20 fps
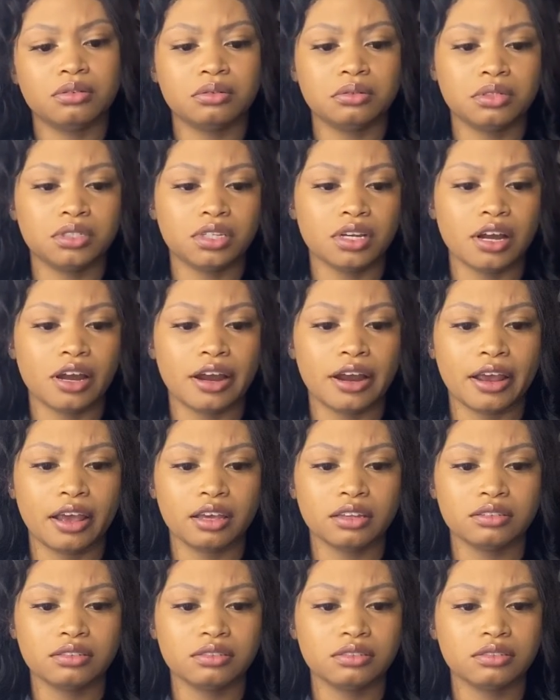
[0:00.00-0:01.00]
sorry,
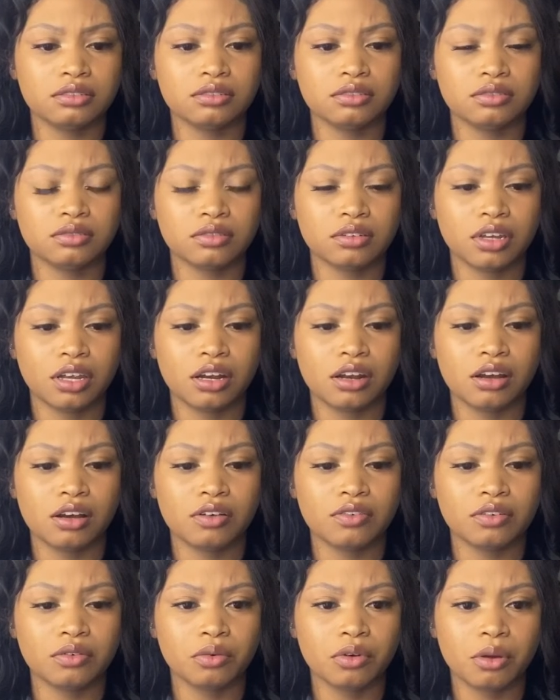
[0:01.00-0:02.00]
I got an
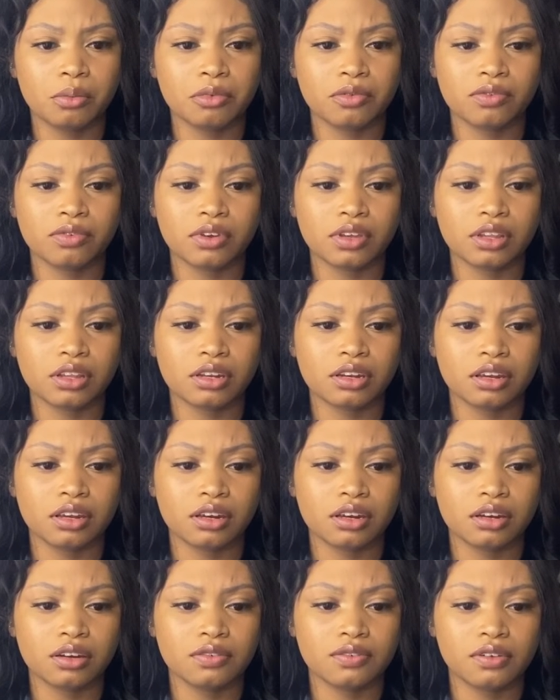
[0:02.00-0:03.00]
overwhelming feeling
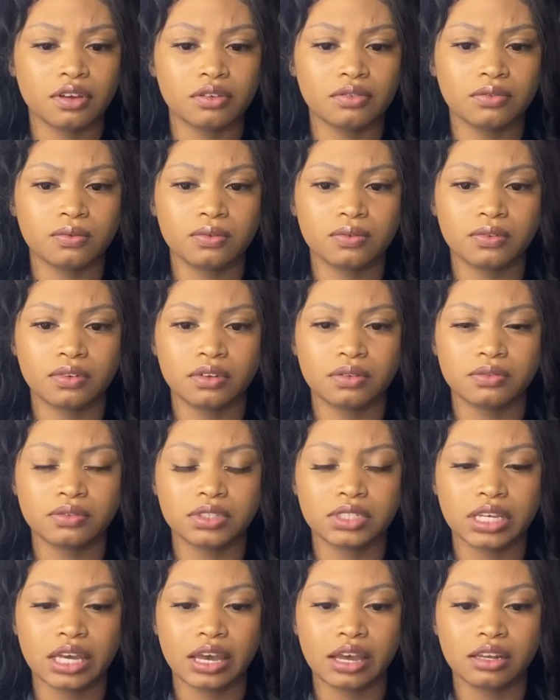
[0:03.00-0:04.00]
here of
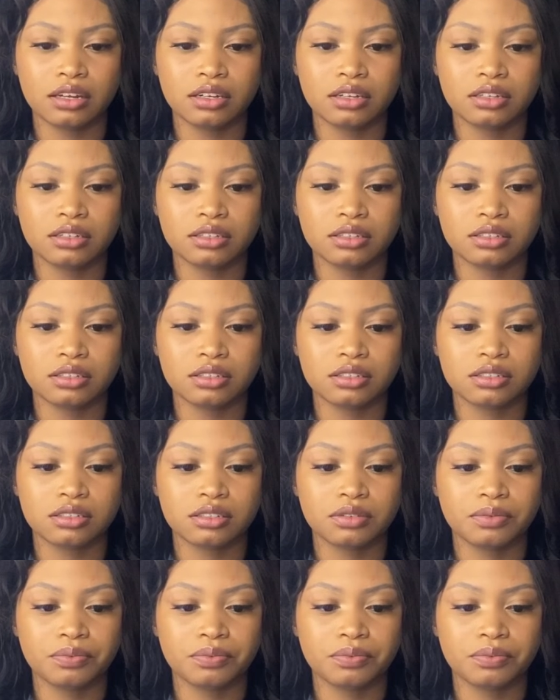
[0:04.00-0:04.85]
sadness.